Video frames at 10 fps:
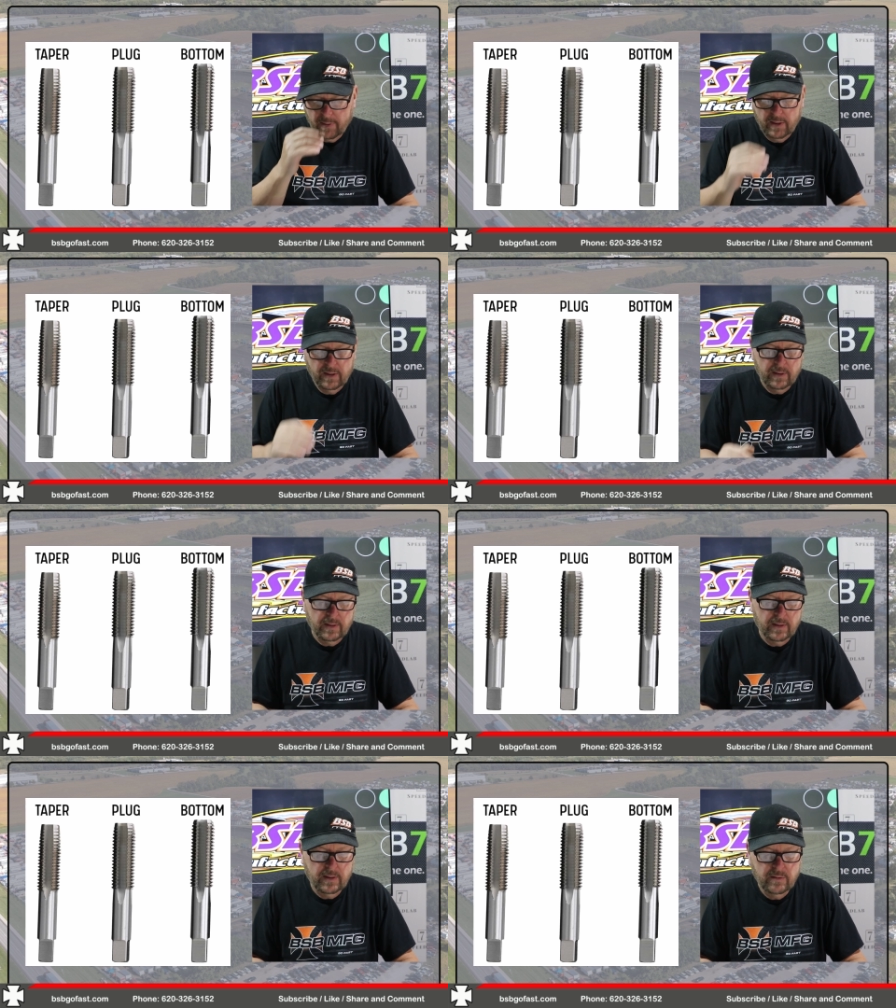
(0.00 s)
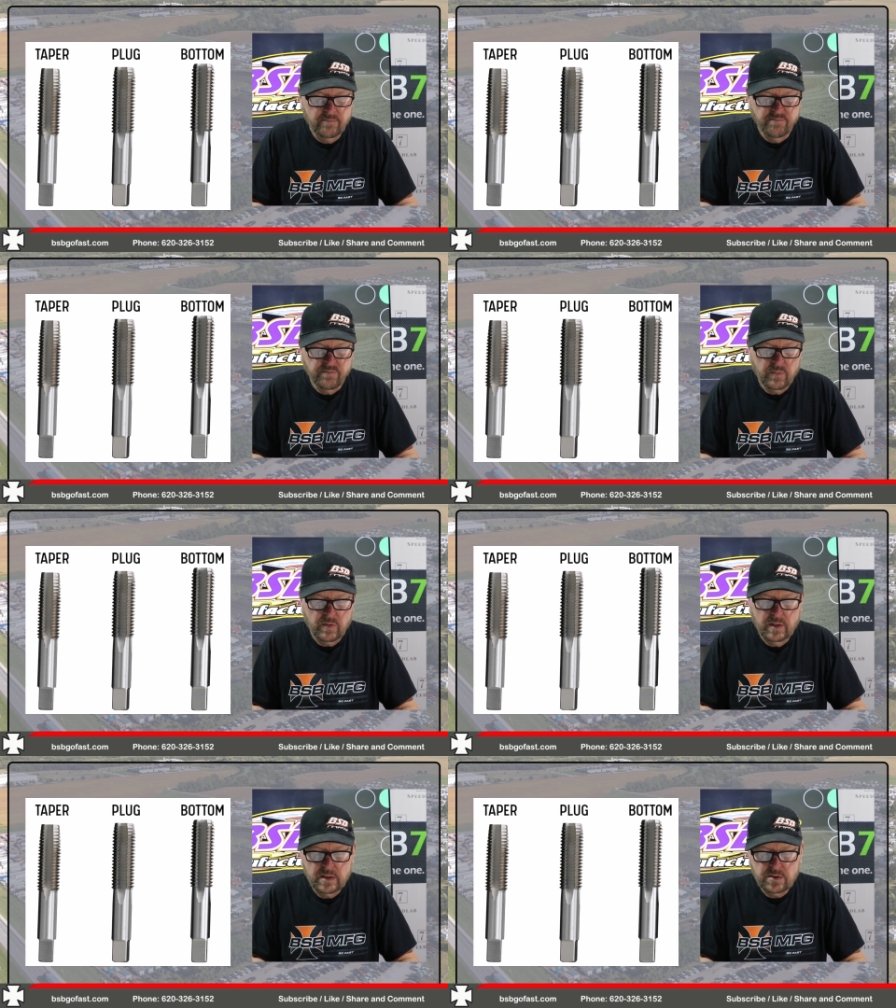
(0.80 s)
Uh,
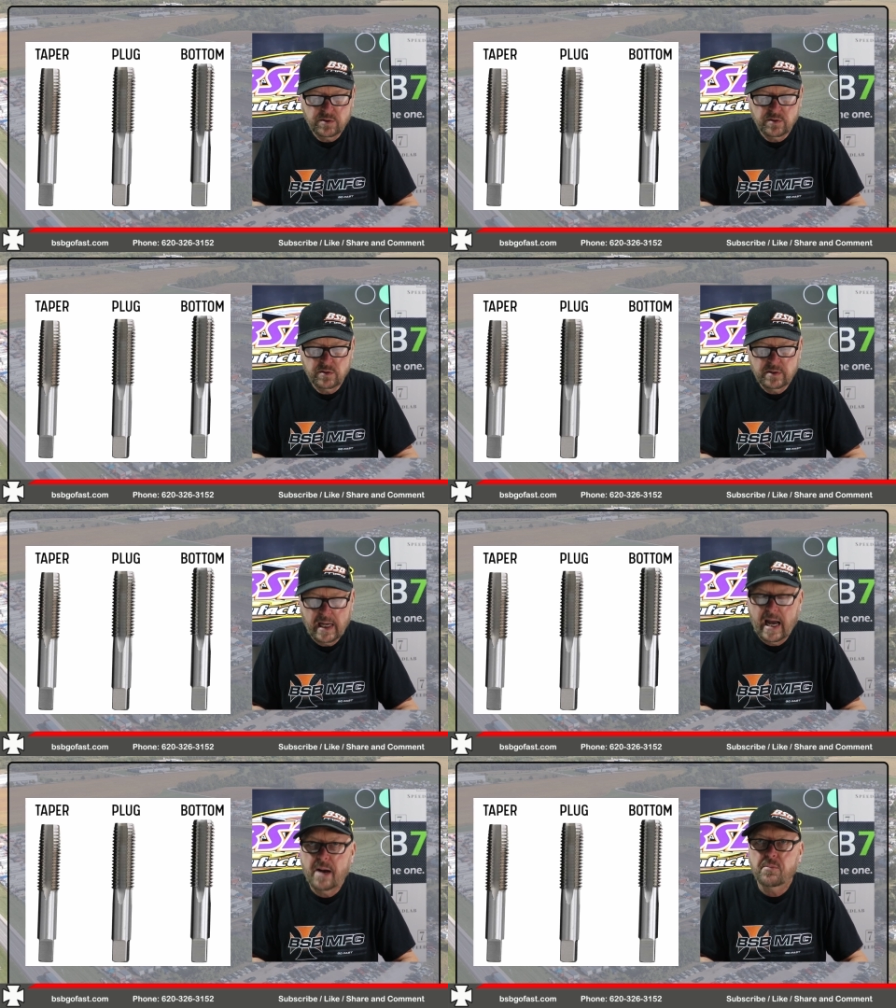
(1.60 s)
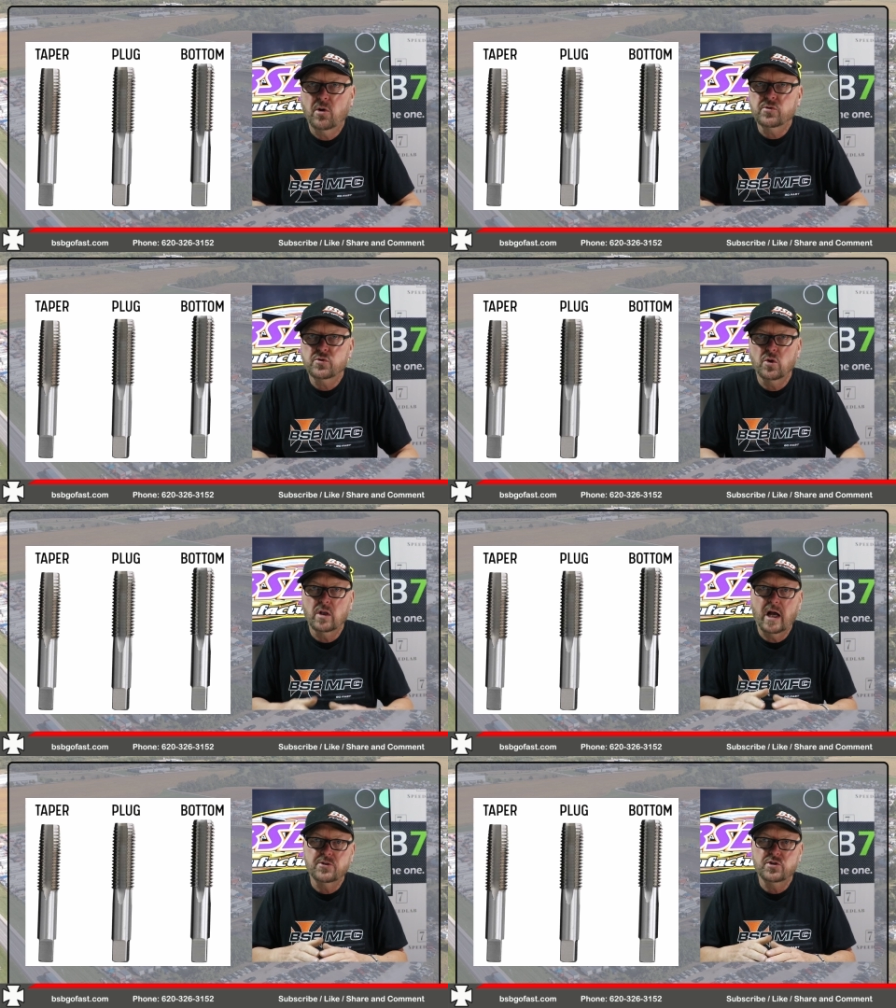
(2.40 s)
this tap also
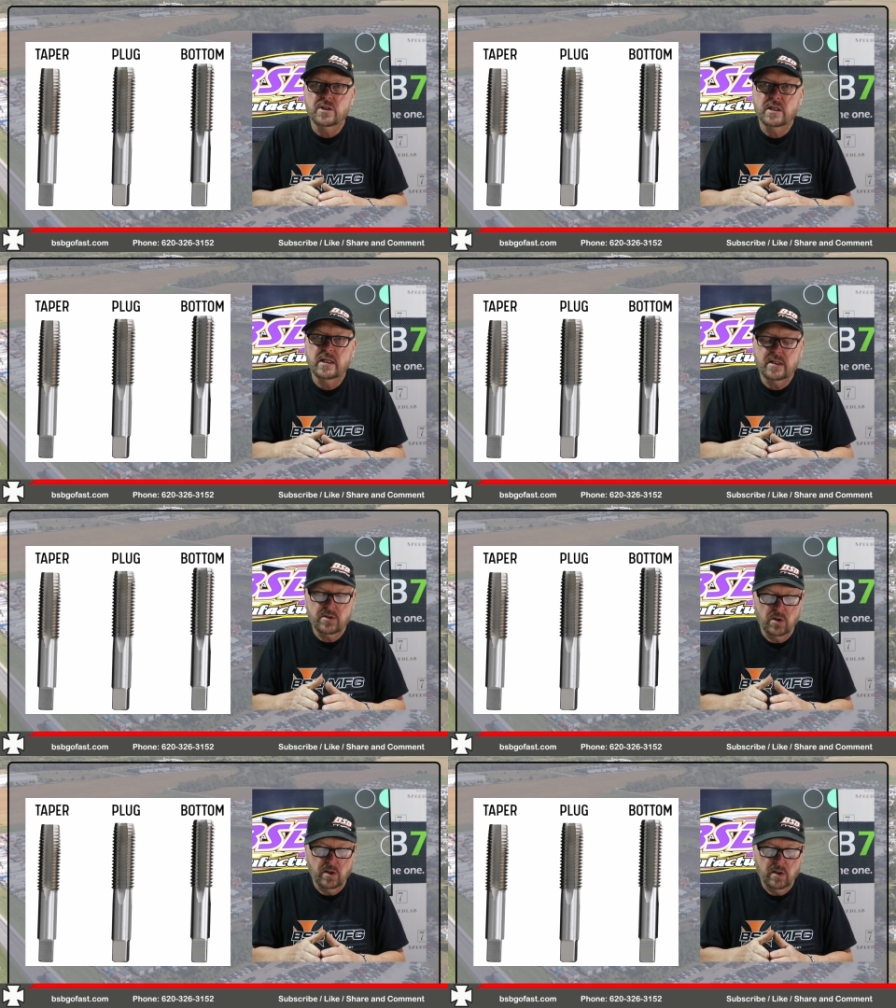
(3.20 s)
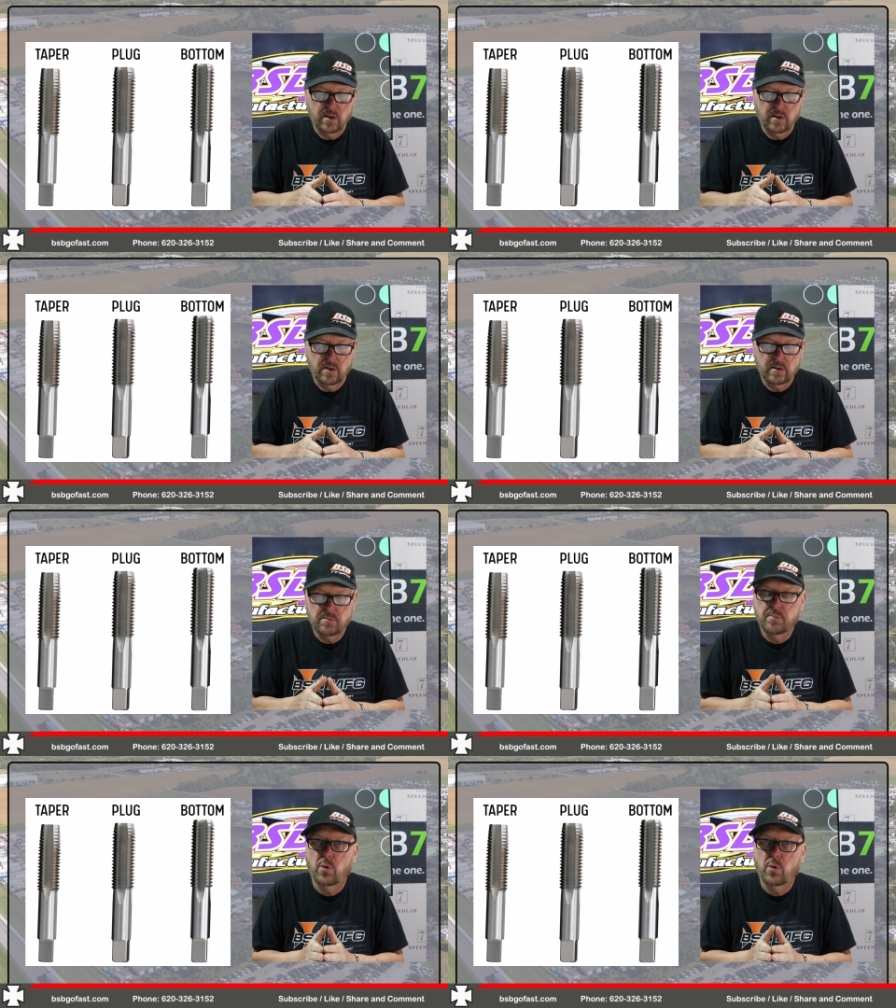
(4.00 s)
allows you to get the